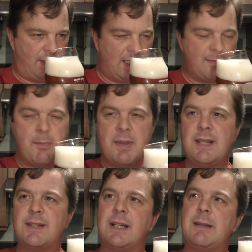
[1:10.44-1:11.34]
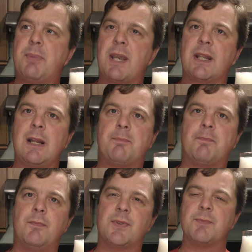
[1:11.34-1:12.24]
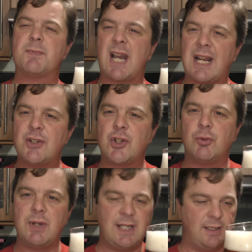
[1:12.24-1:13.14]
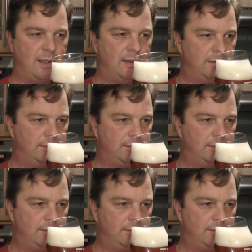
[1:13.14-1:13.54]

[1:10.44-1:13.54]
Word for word: and I'm immediately picking up some tangerine.